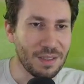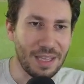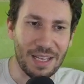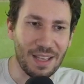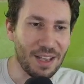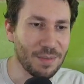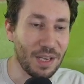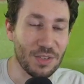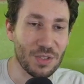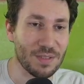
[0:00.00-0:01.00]
That I
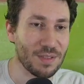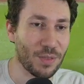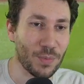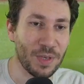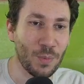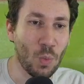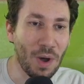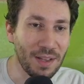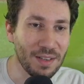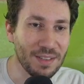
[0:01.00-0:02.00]
just
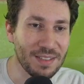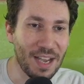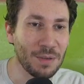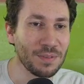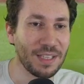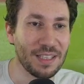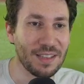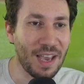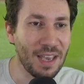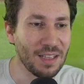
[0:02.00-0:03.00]
3-1 down like
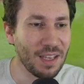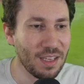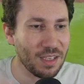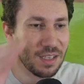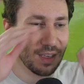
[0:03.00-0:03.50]
that. Like,